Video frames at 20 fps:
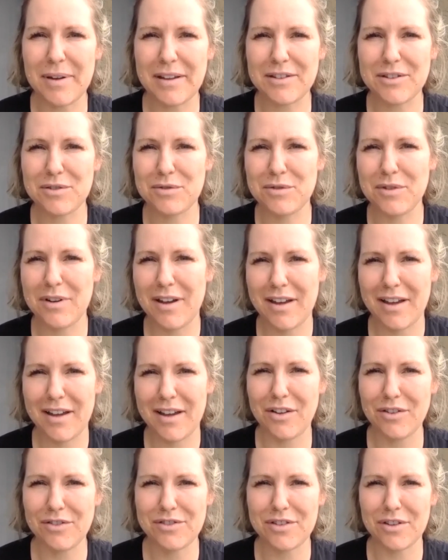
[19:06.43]
I do
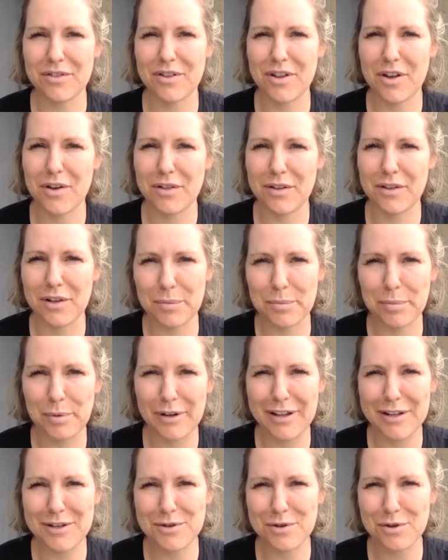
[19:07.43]
also know little
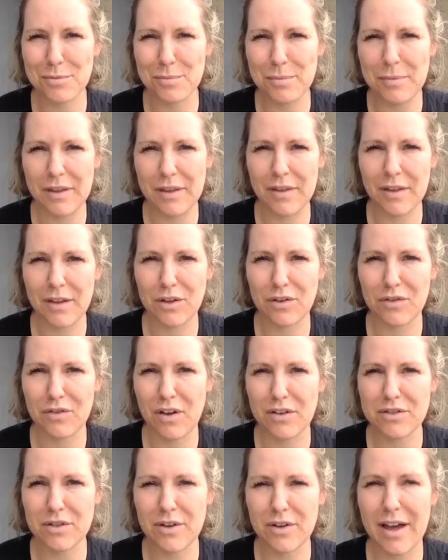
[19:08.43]
birdie told me that you
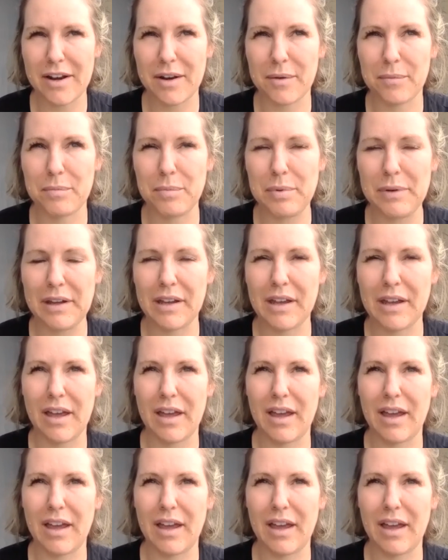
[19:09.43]
also had a big